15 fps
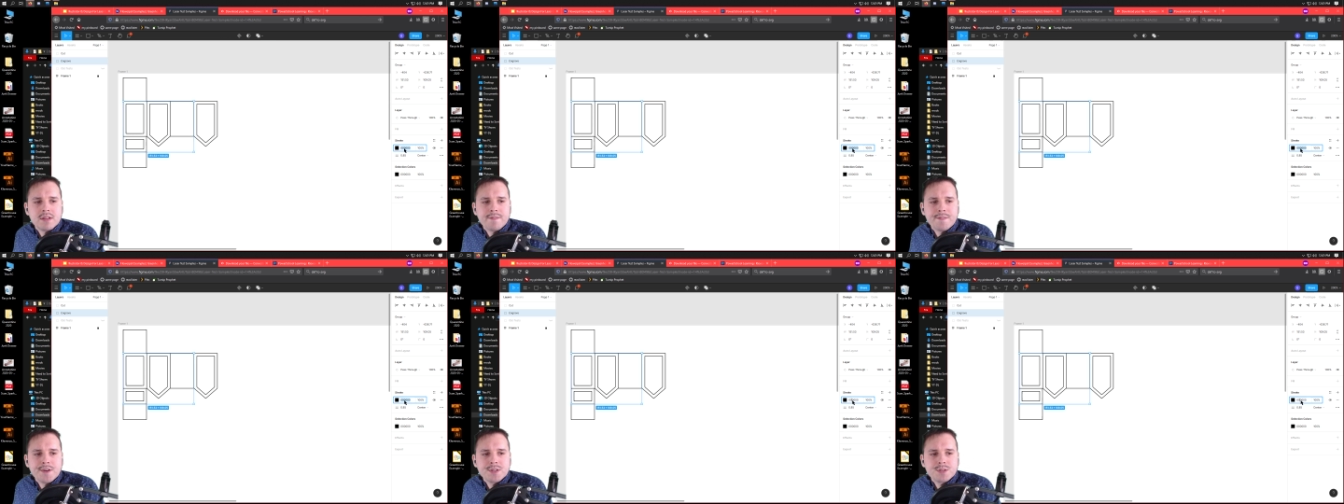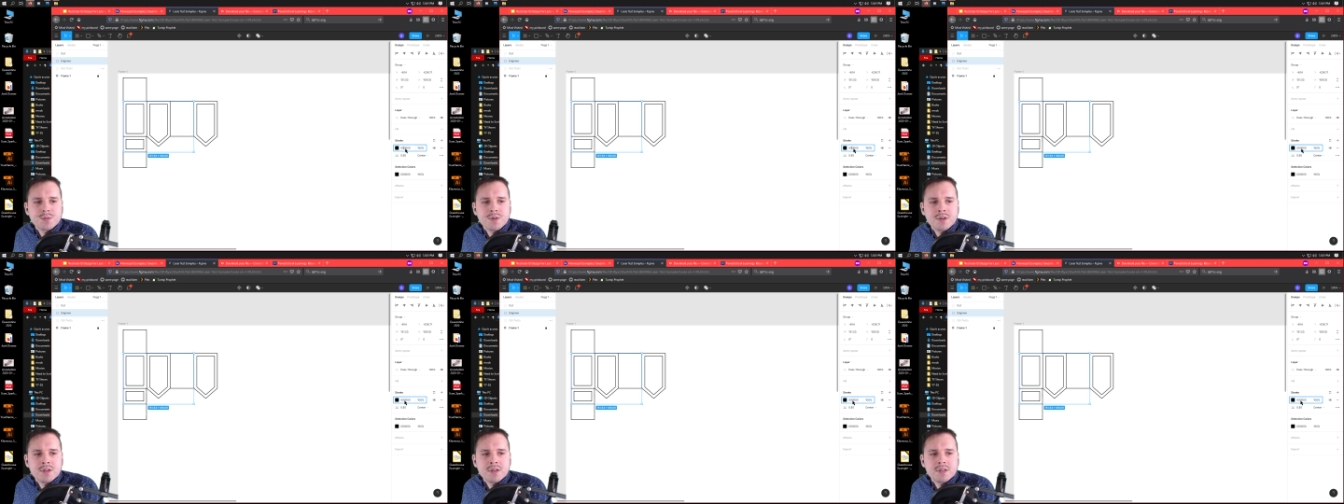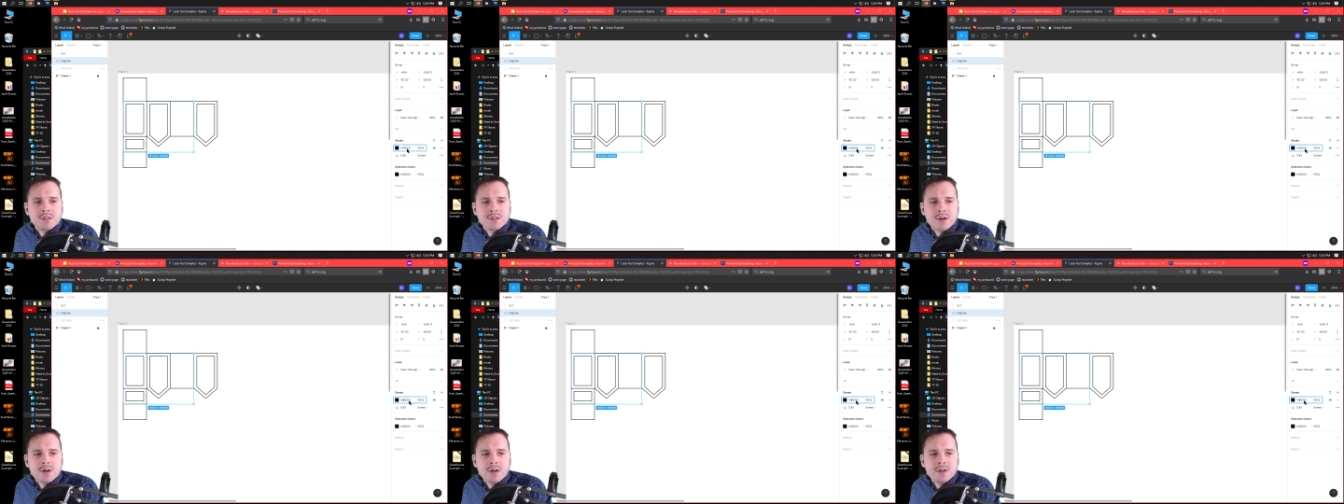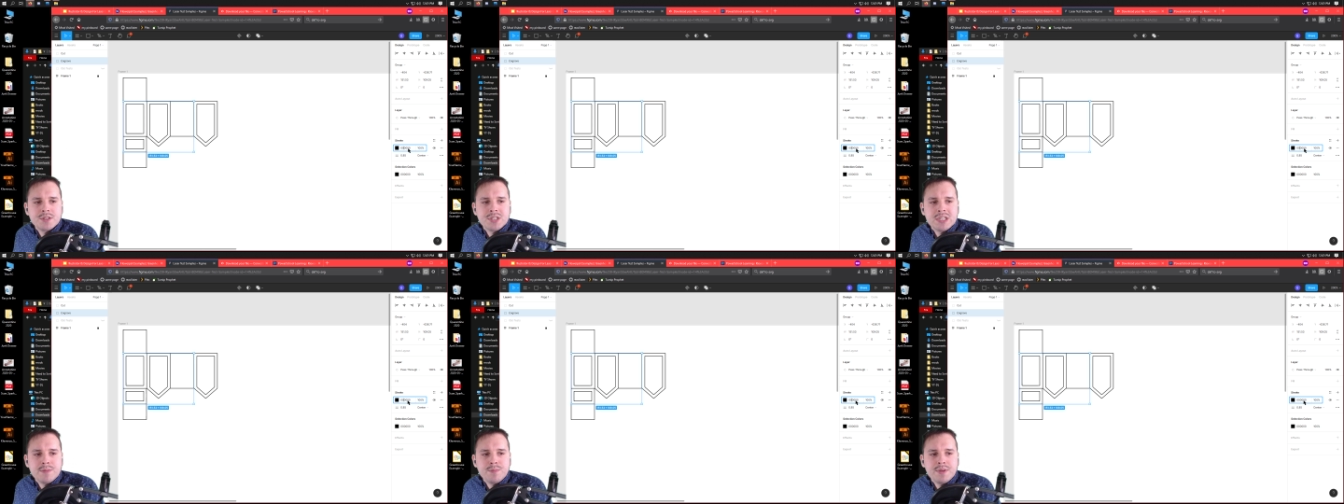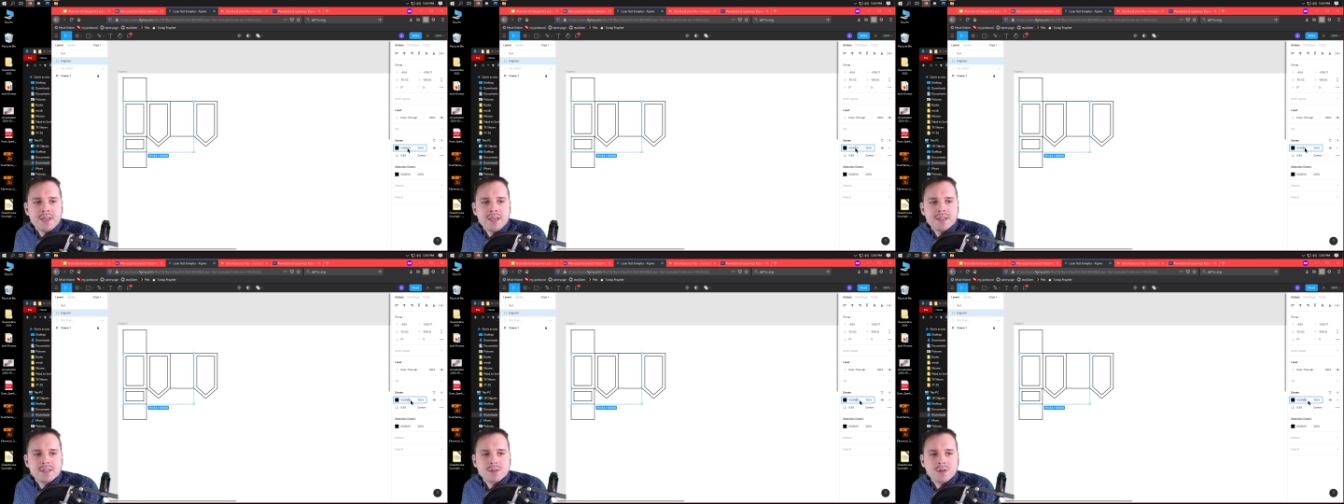The first one is
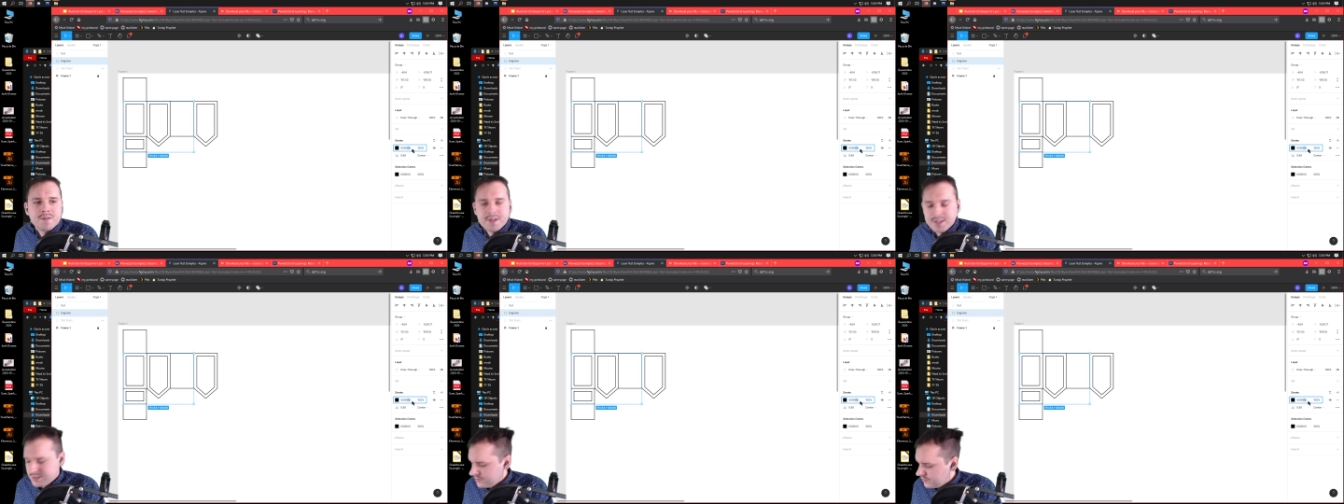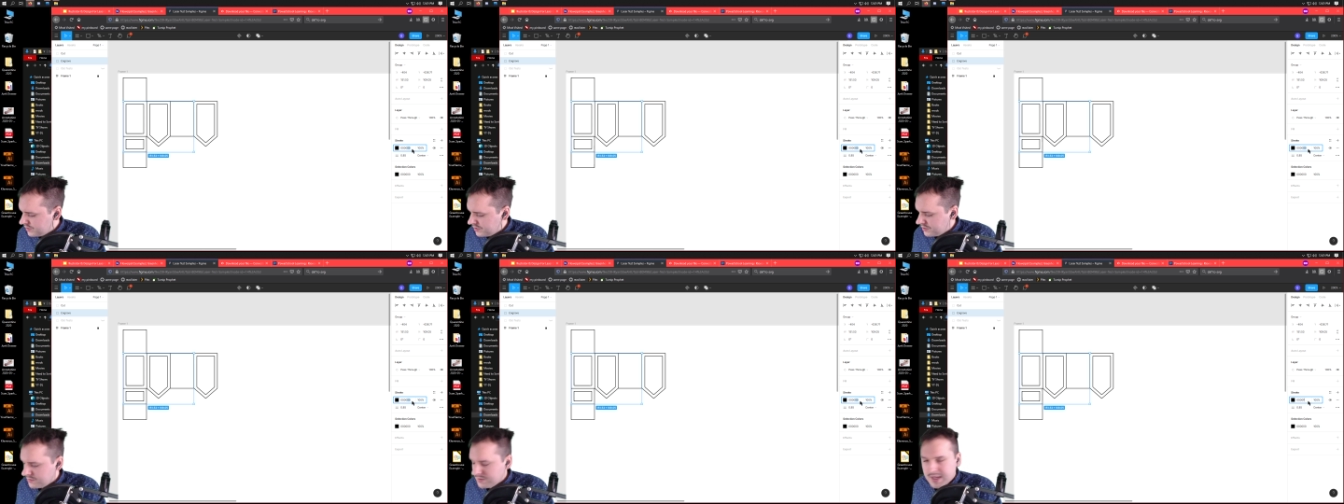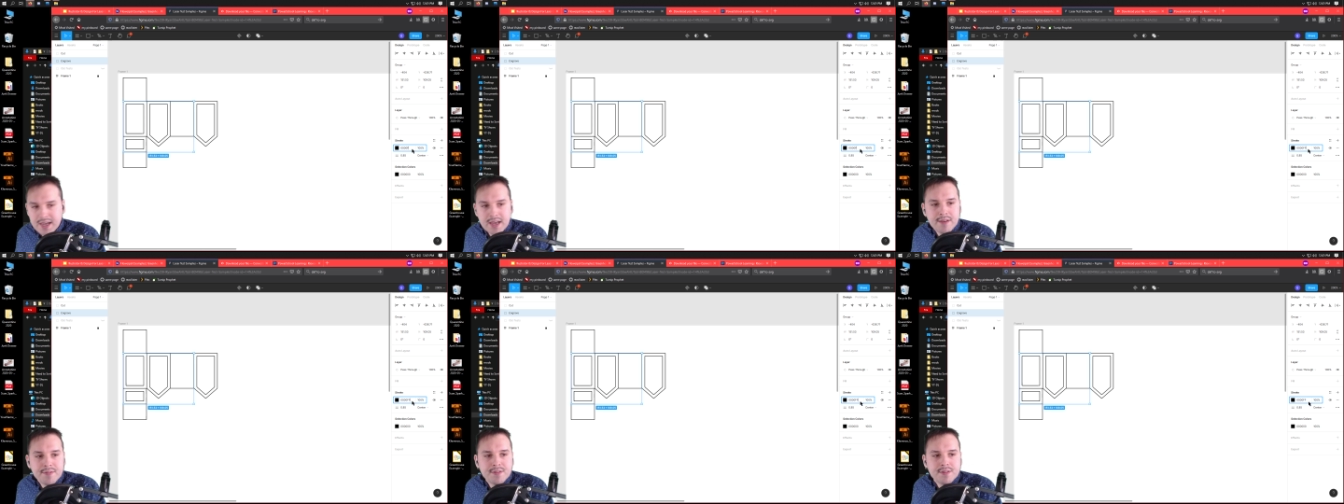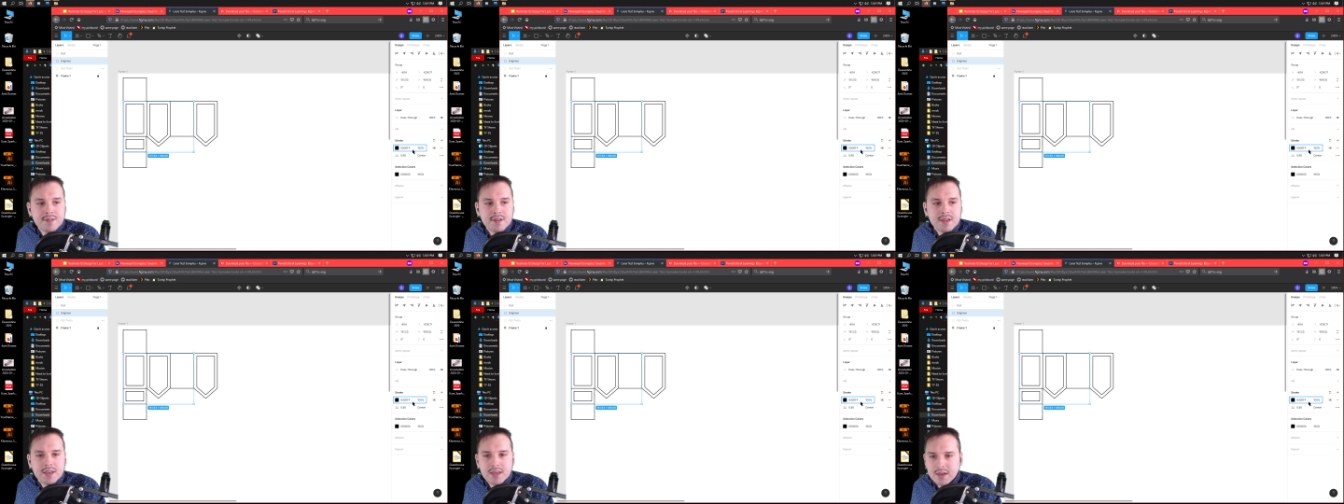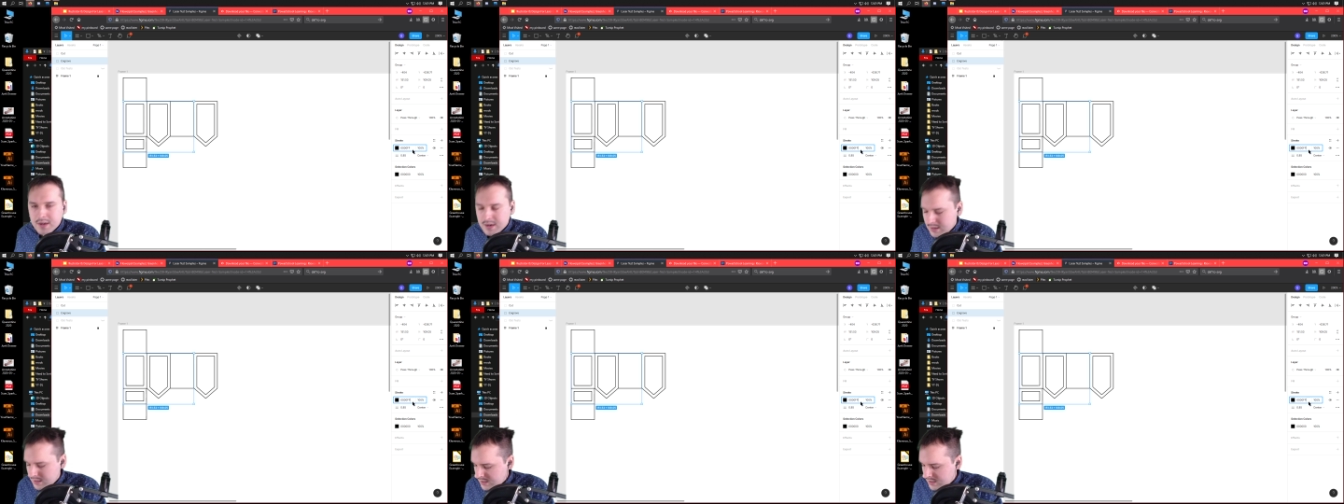RGB, so if I do two Fs
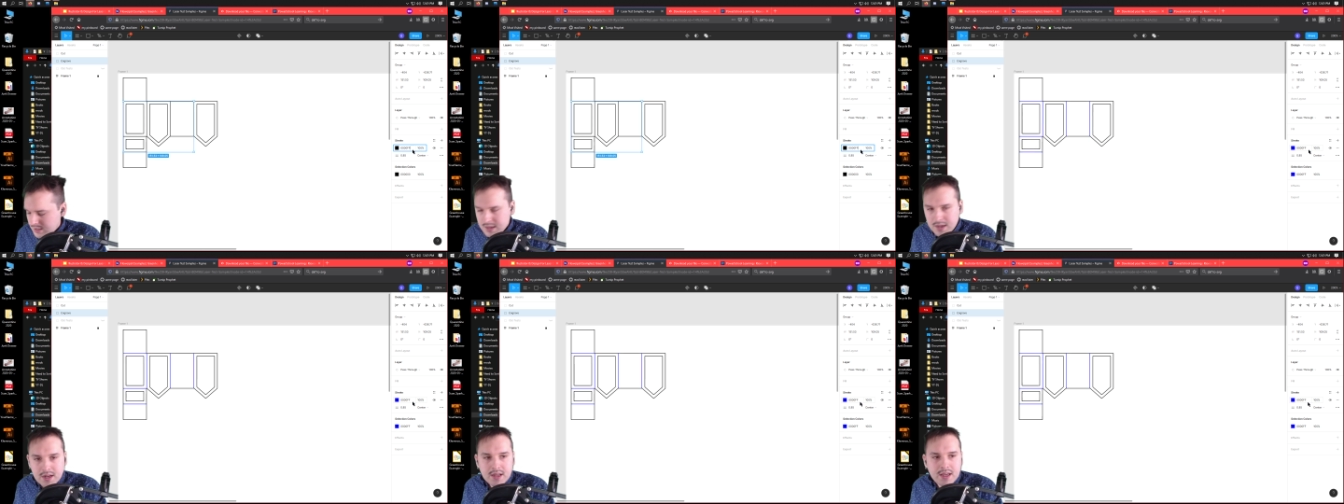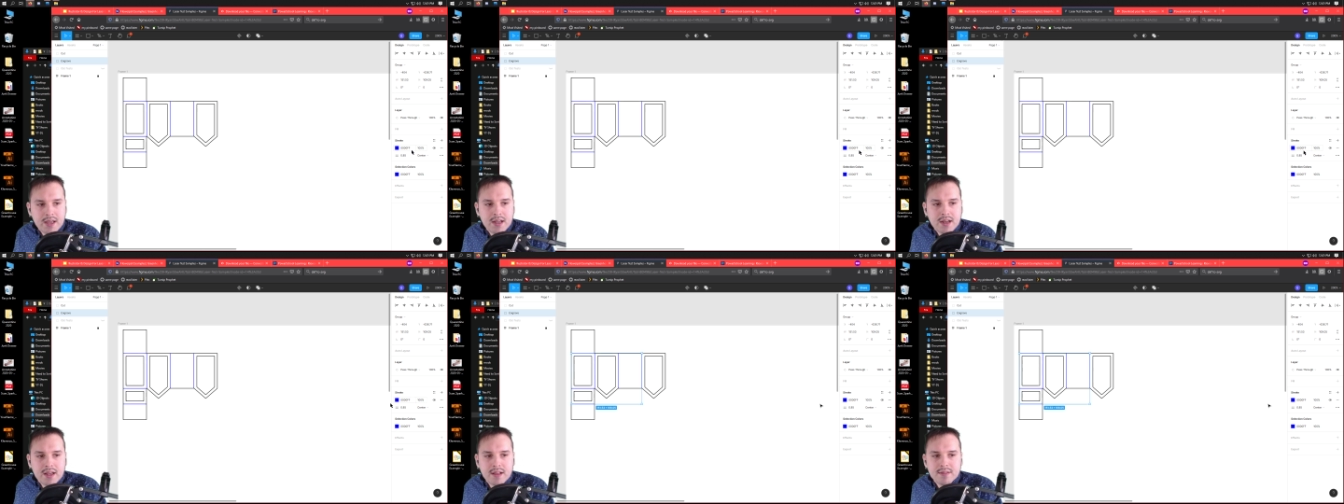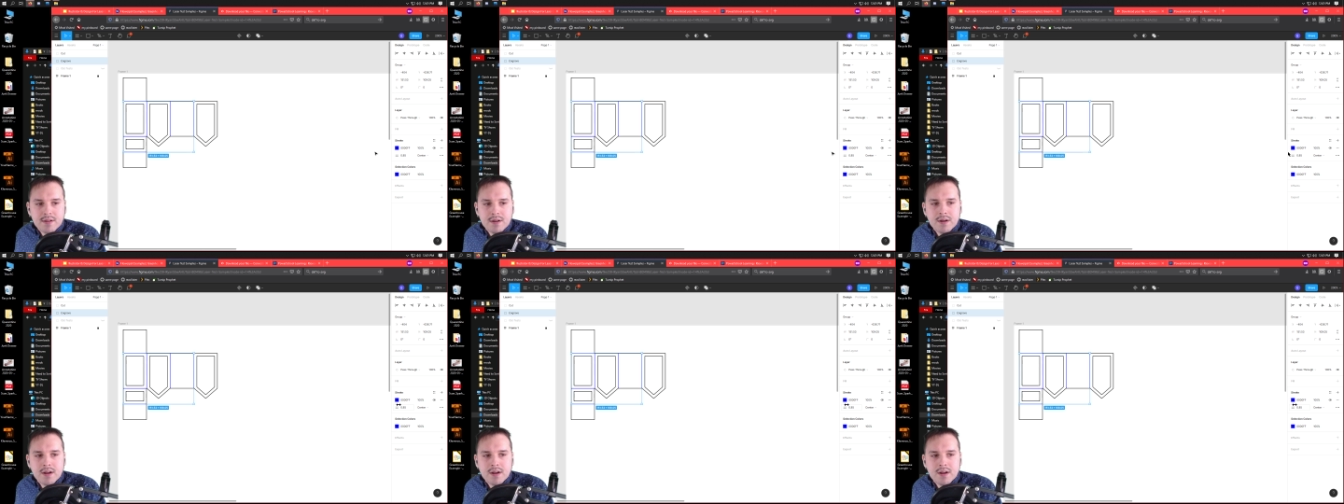here and I hit enter,